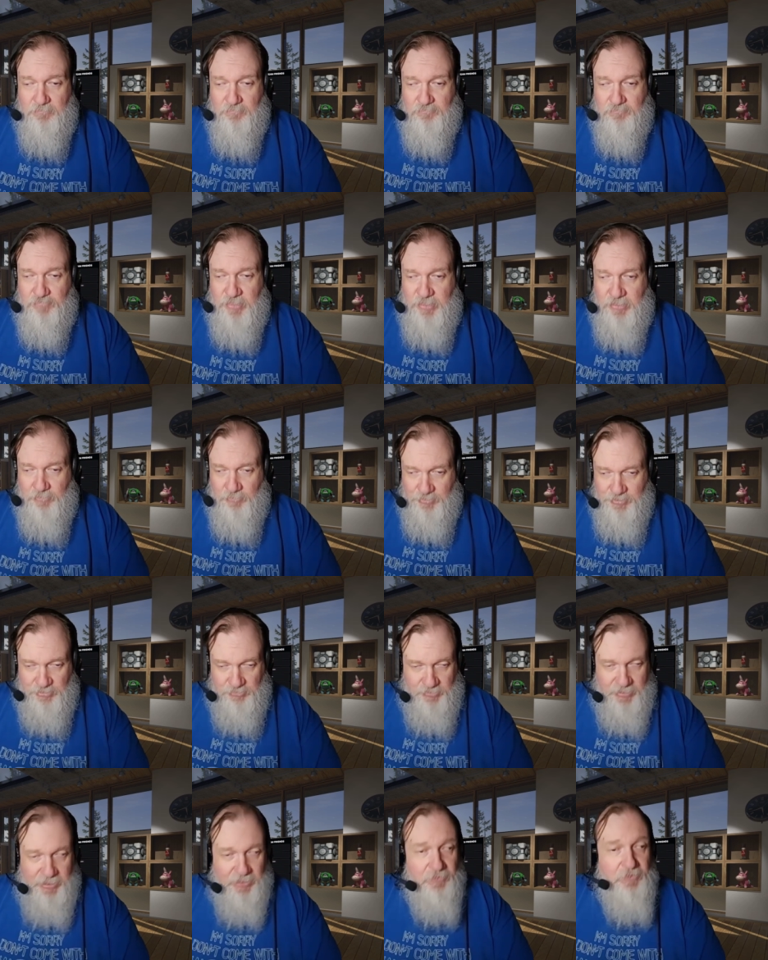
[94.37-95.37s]
The
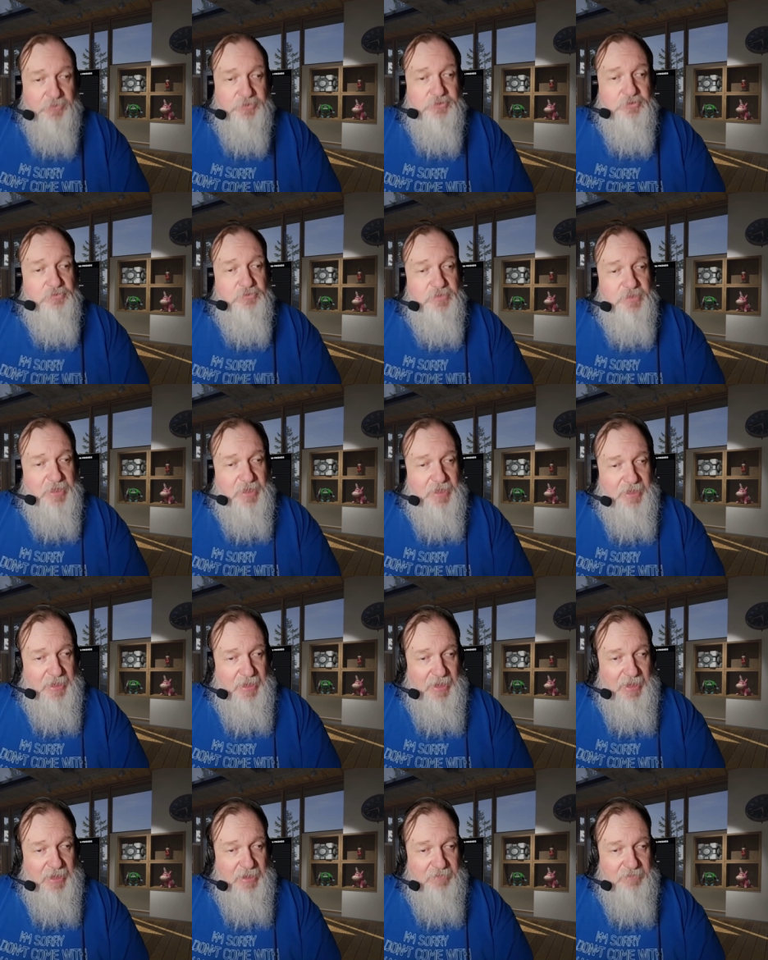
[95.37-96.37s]
original character that I
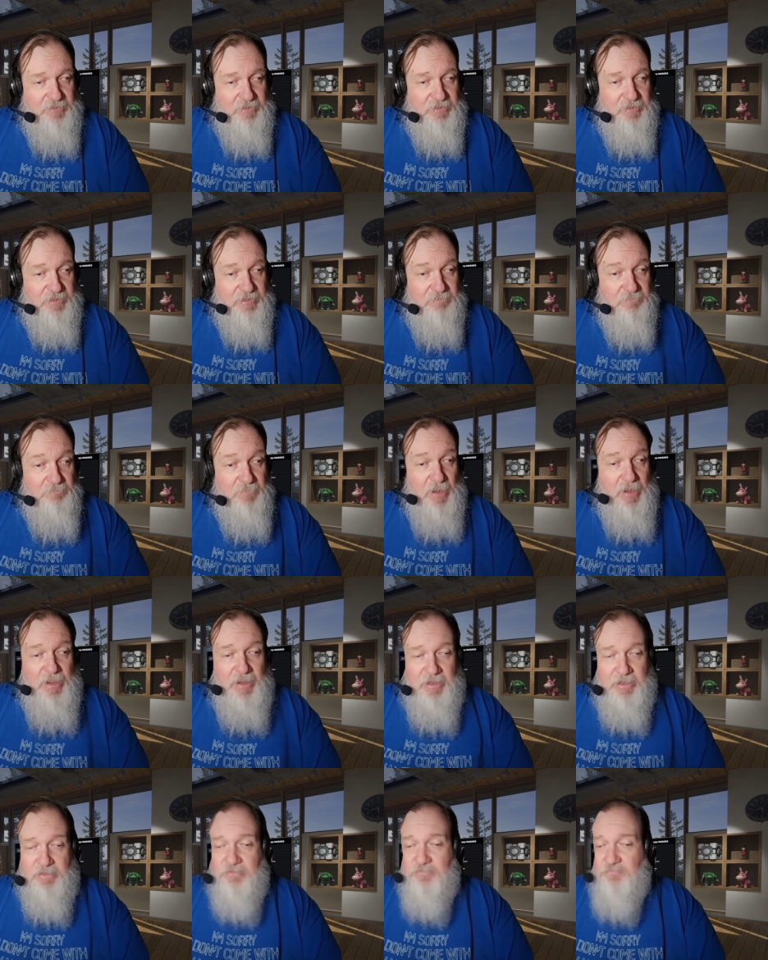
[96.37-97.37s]
had in
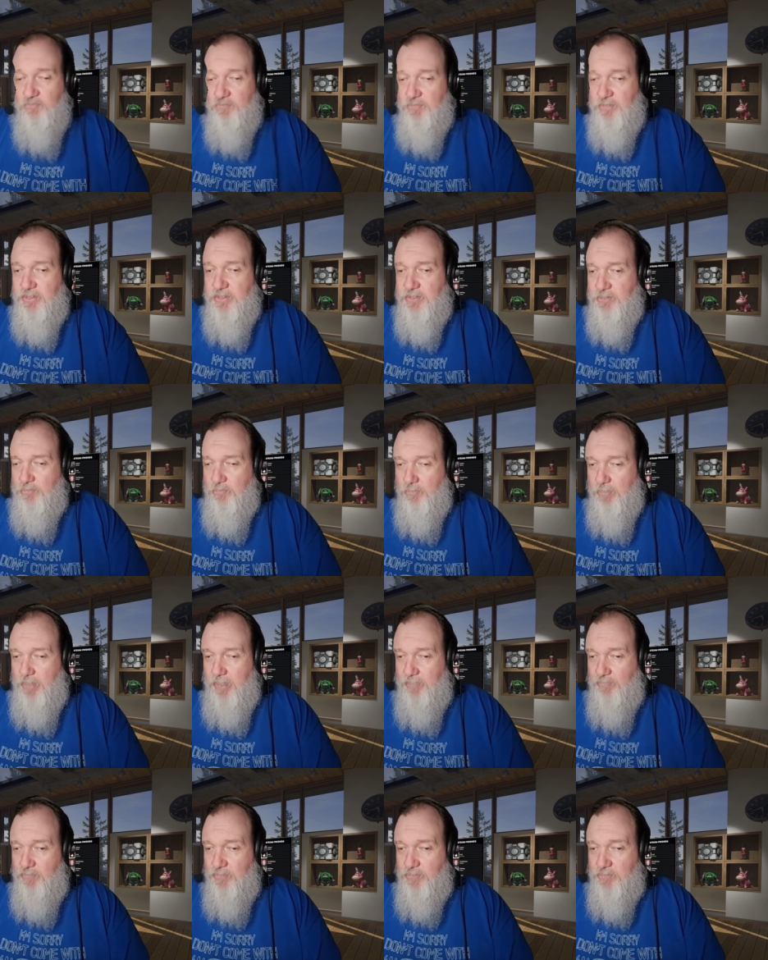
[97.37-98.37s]
mind for this
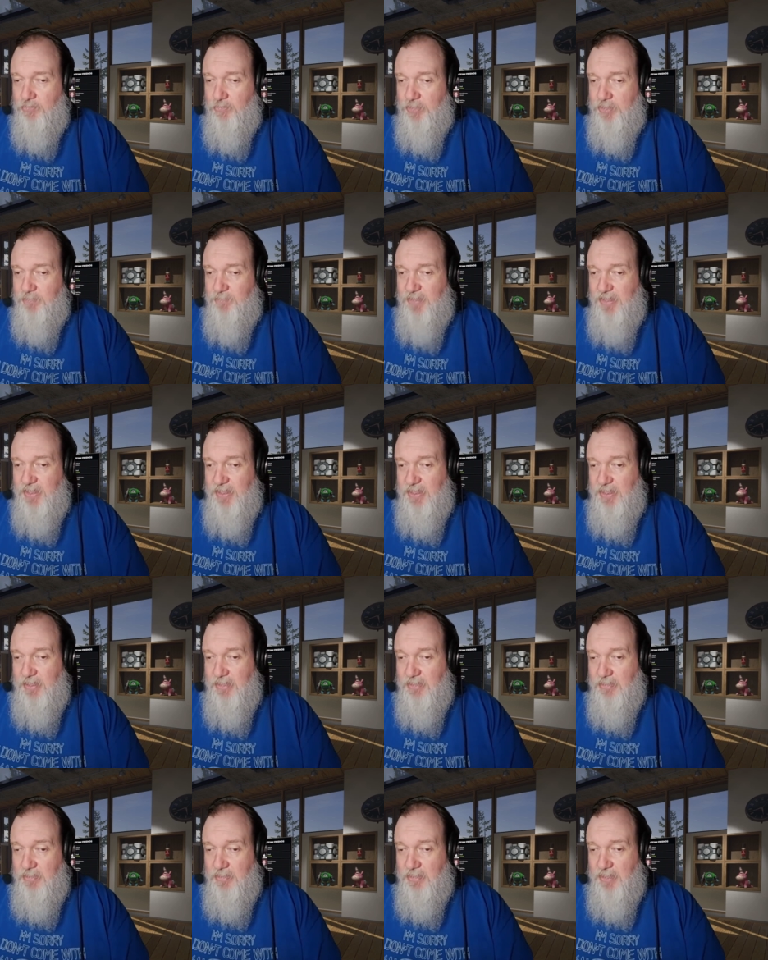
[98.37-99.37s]
story was going to
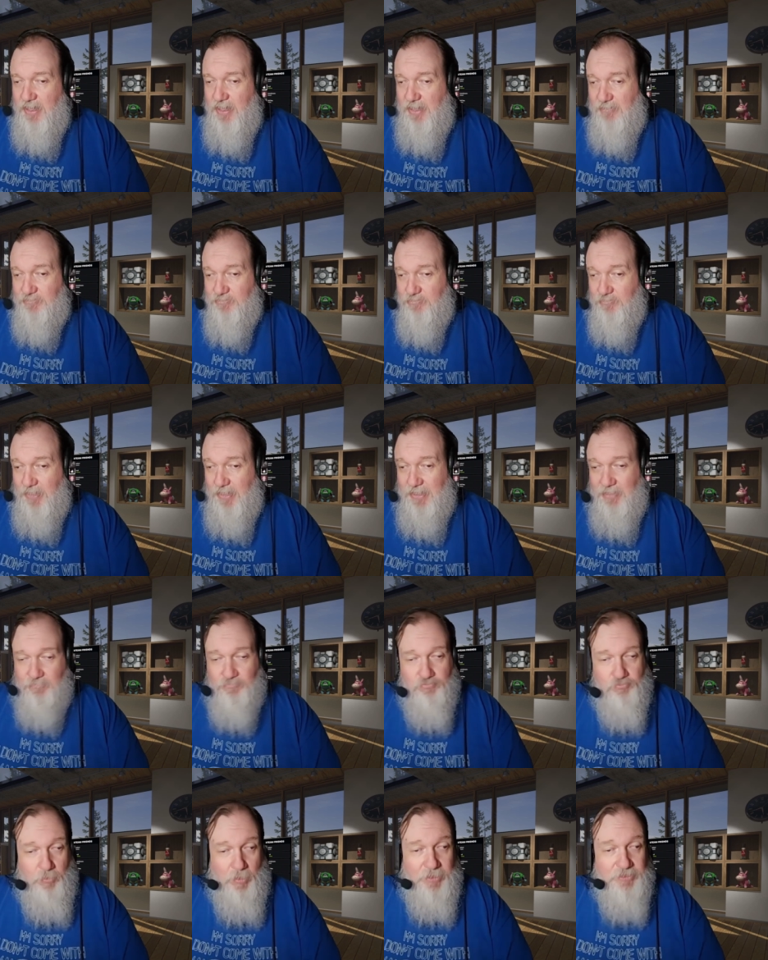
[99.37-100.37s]
be, after I
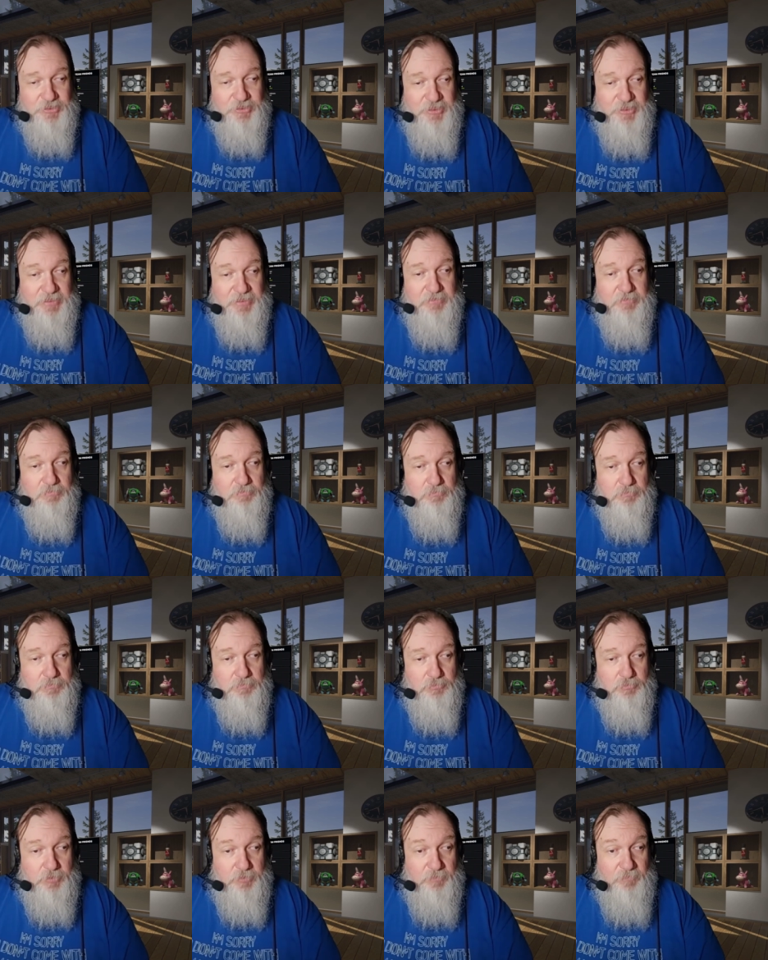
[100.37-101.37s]
watched it,
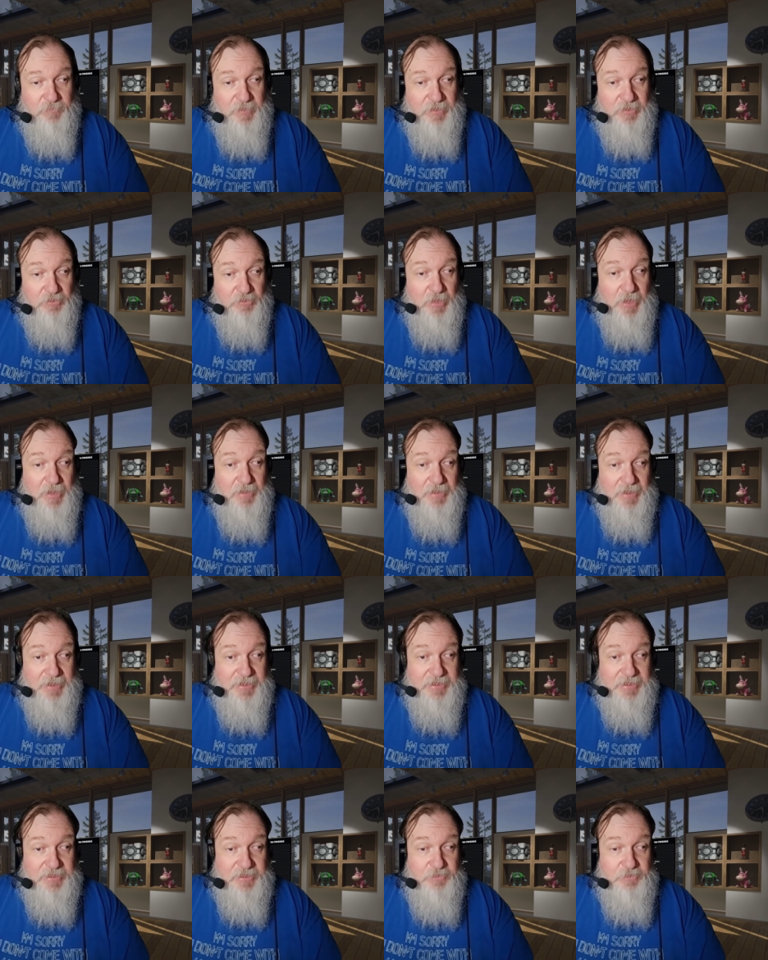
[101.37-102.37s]
would have been a lot like
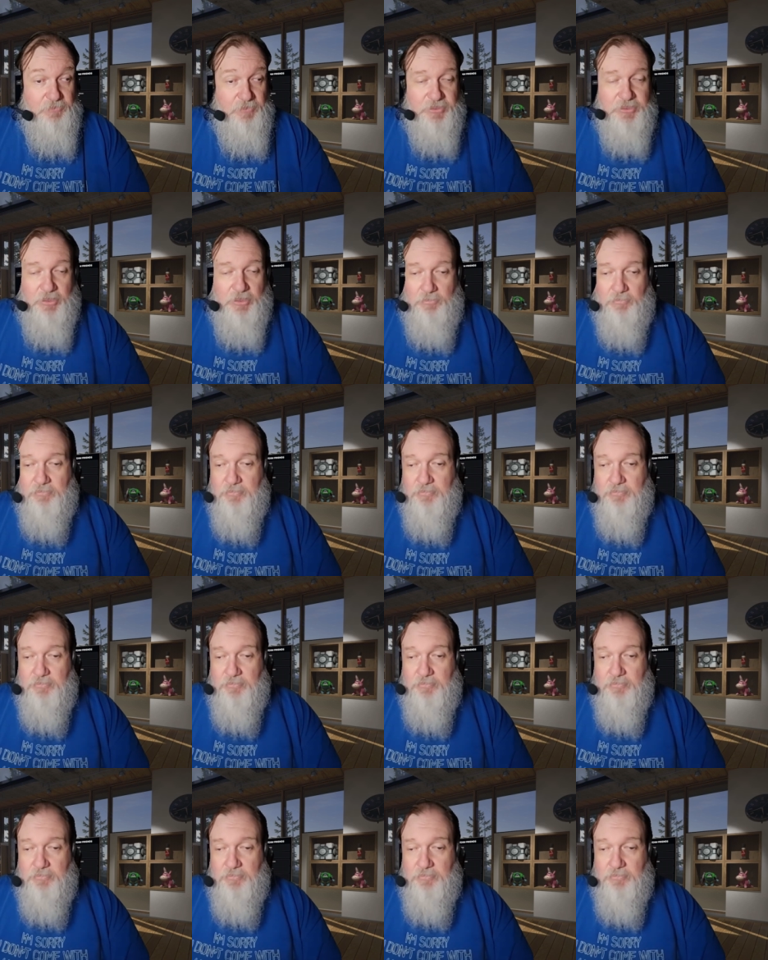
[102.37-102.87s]
Kirito.